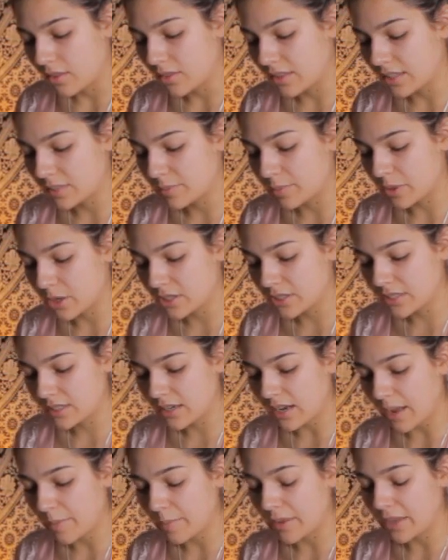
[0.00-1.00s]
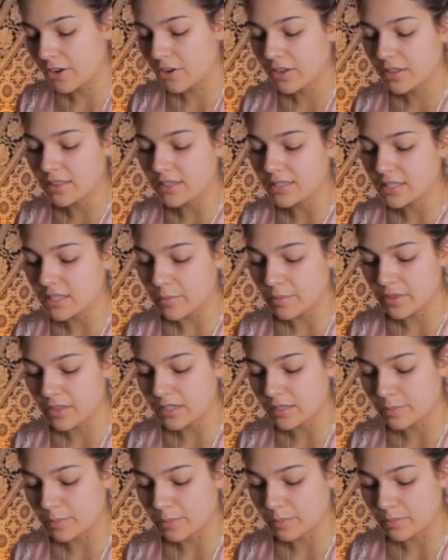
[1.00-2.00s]
this person, I'm hearing that some of
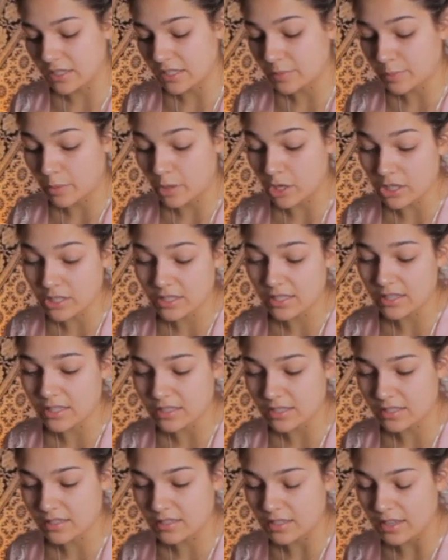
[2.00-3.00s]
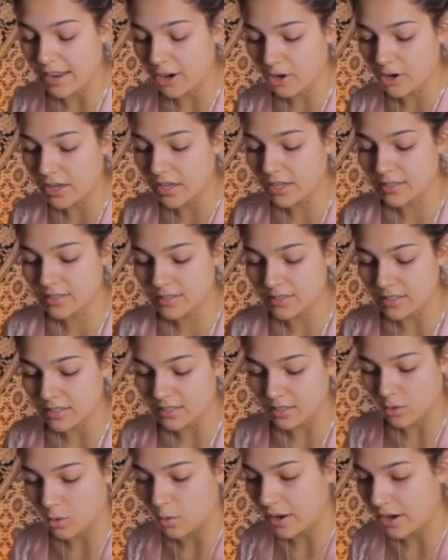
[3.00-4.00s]
this, this person, this Aries,
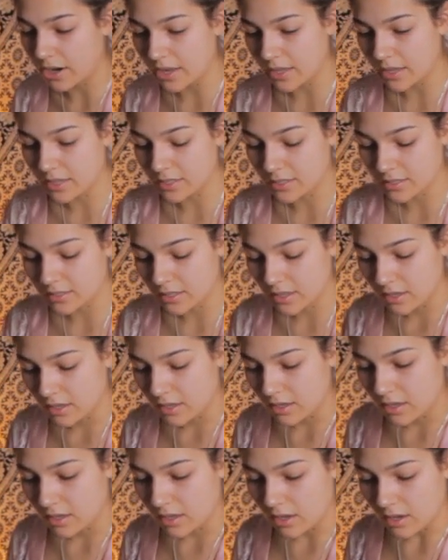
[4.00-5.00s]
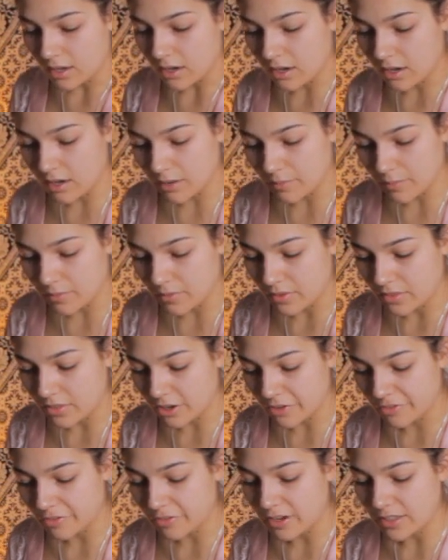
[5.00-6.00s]
this Aquarius, um,
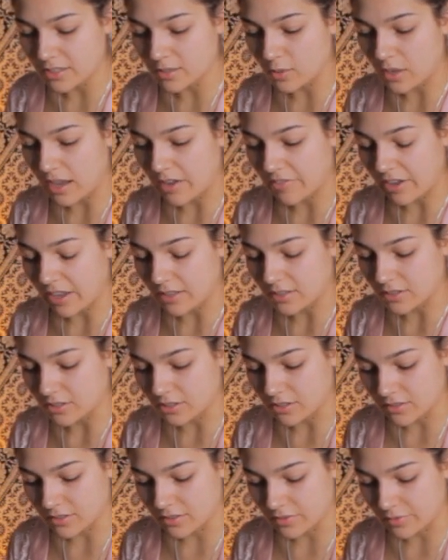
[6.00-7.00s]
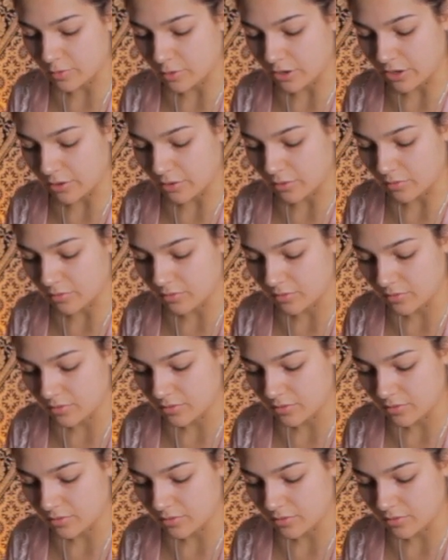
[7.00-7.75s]
their friends will have answers for you.